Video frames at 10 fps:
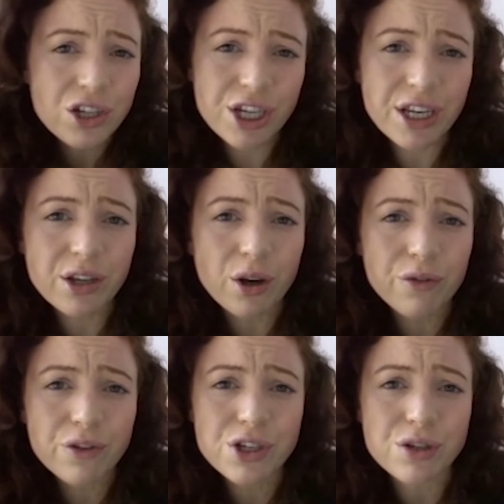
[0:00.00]
Gini
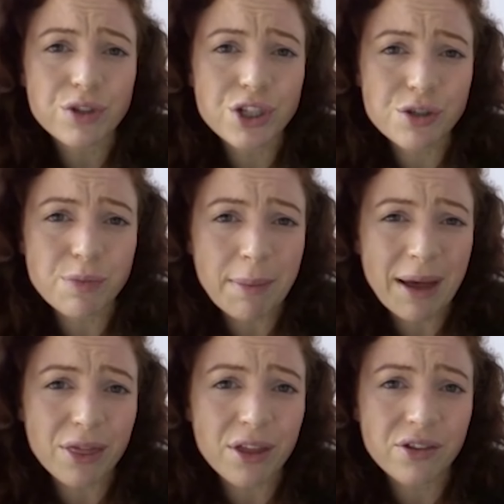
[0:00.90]
coefficient reduced by
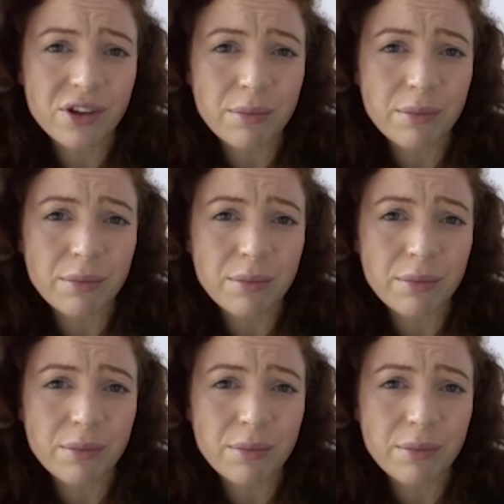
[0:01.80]
about 13%,